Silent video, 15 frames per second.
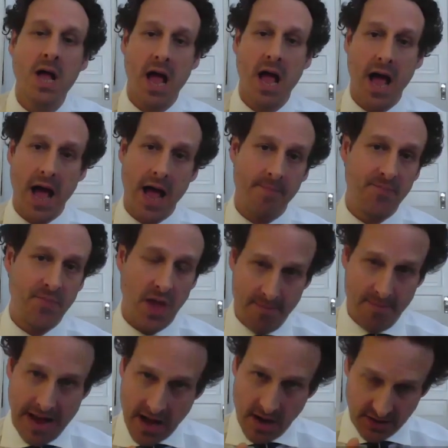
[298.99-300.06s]

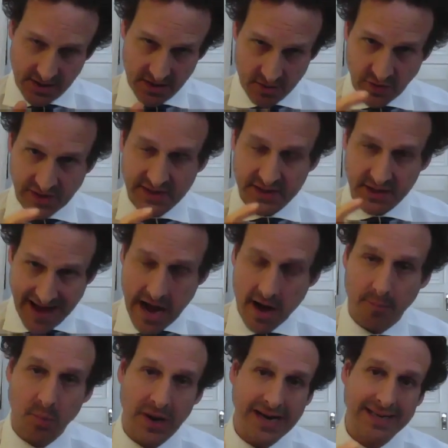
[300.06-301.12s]
about the risk of
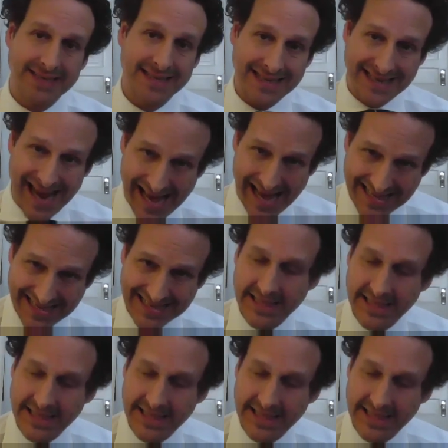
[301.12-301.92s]
outbreaks and deaths in